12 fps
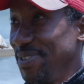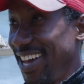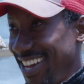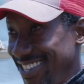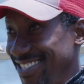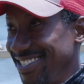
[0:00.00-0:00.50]

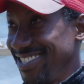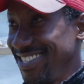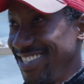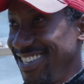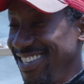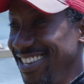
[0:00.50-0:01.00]
plan.
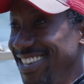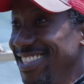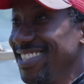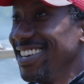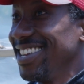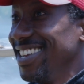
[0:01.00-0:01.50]

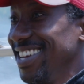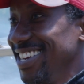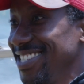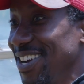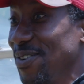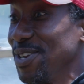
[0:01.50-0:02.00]
In 30
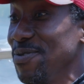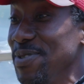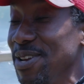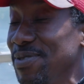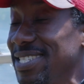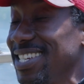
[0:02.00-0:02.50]
days, I want to
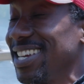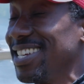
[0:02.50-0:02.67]
be able to